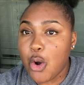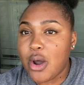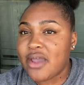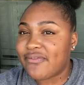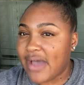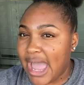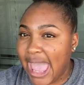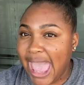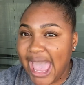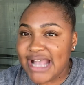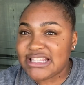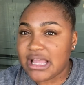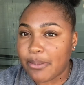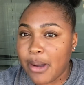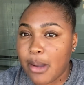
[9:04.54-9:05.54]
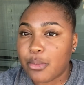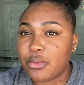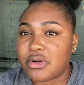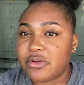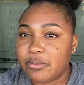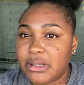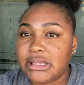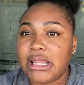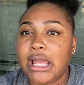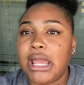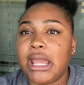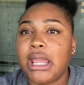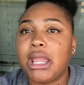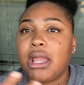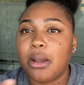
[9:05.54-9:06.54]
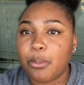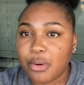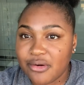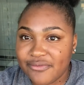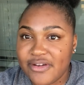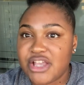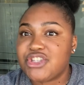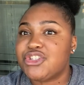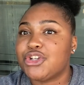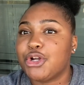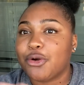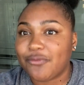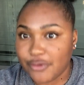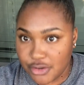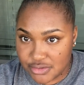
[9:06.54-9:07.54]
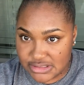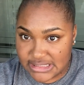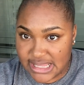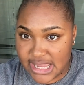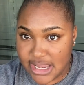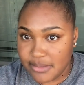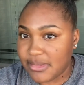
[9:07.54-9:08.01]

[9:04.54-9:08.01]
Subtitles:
if I asked, I probably would have been like, "Professor first name."